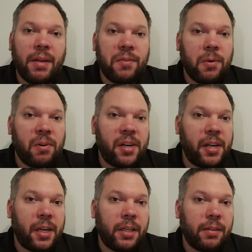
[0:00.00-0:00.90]
if you're in
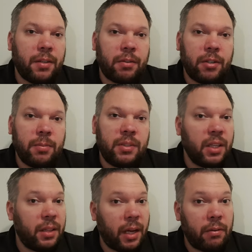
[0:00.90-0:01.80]
any of the groups,
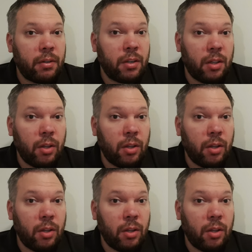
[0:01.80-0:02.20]
that there are a